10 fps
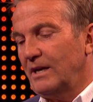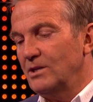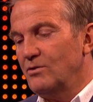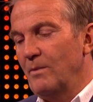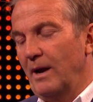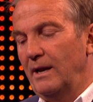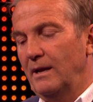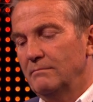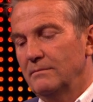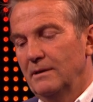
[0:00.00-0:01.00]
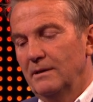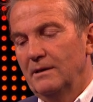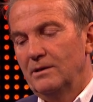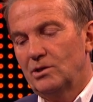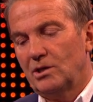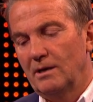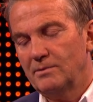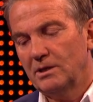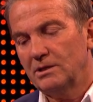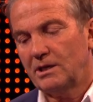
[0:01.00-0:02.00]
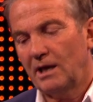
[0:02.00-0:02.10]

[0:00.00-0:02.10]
seconds remaining. Your time starts